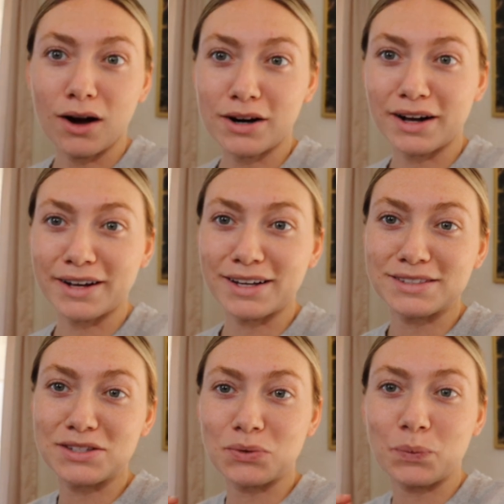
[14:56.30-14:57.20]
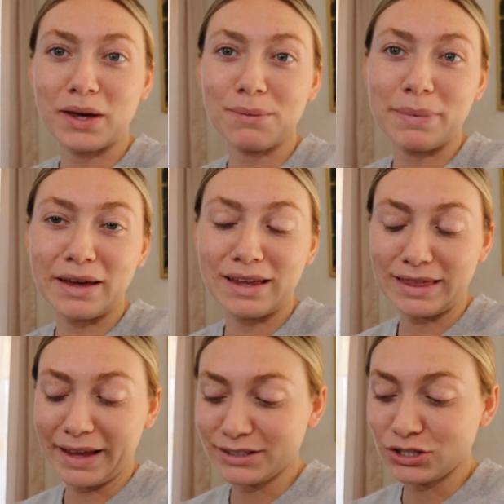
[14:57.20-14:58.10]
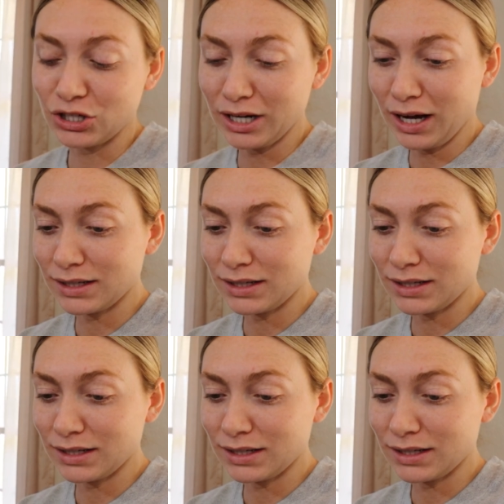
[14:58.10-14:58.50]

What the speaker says: Alright guys, it's a wee bit later and